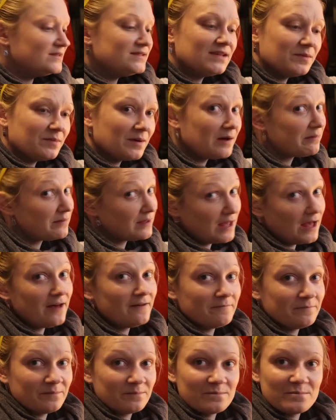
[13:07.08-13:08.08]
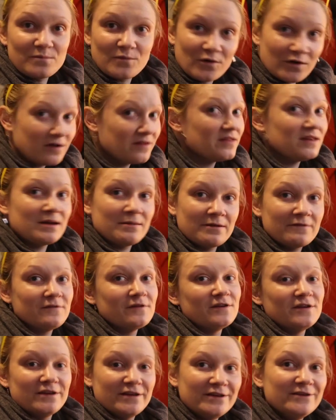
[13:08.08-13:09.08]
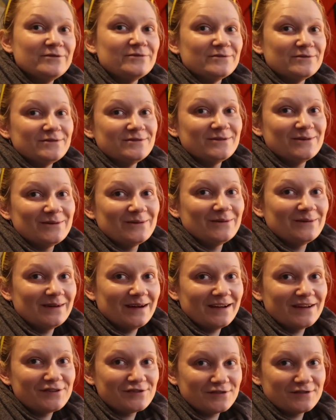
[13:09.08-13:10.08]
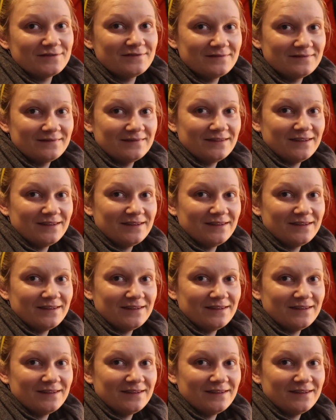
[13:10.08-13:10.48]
see, I probably have more than I'm ever going to use, so I should,